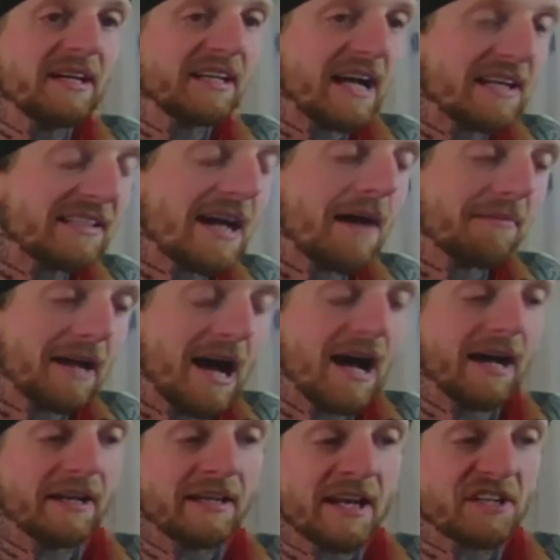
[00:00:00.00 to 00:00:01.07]
a top
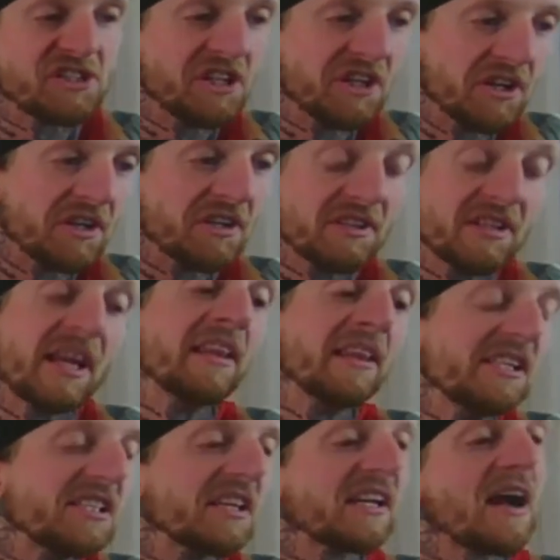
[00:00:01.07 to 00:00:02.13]
guy next year, at
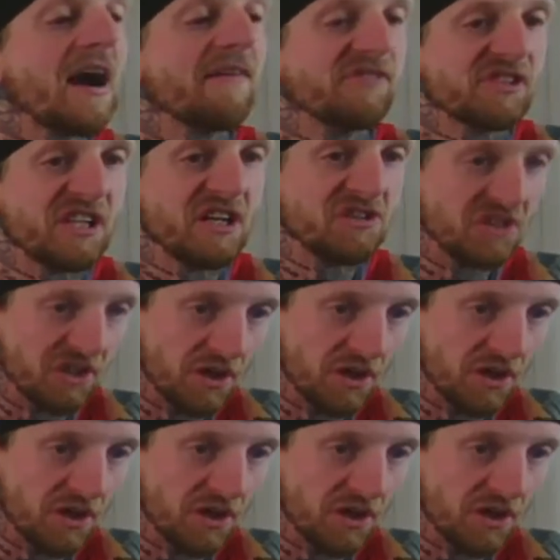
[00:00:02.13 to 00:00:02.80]
least in the conversation.